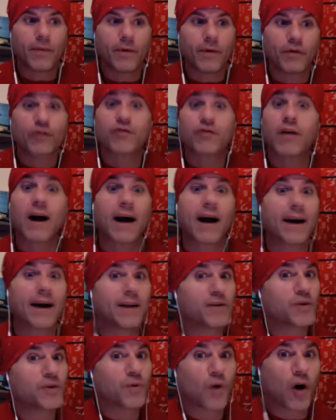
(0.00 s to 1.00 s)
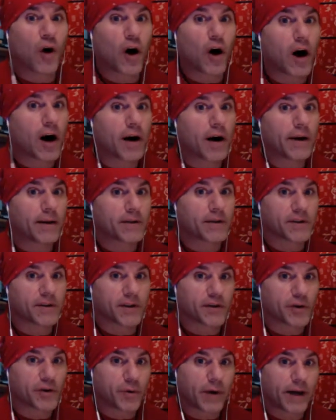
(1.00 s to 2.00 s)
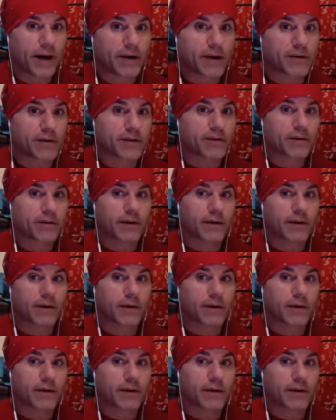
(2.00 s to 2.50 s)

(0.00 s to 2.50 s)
Trying too hard in situations,